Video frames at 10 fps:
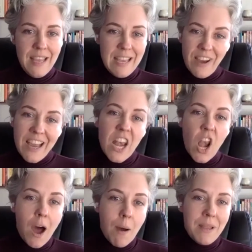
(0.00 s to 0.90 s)
If I had
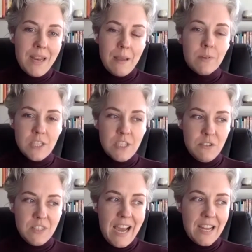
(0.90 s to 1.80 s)
not been able to
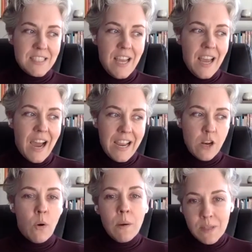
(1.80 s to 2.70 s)
do that, I
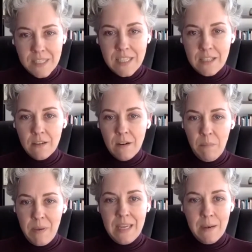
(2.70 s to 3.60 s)
know I would still
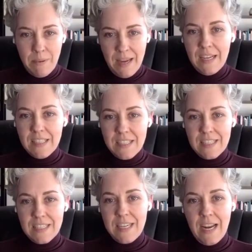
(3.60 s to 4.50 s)
be in pain to
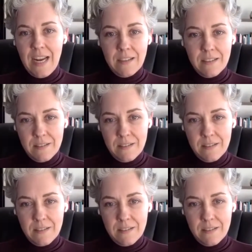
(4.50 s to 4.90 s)
this day.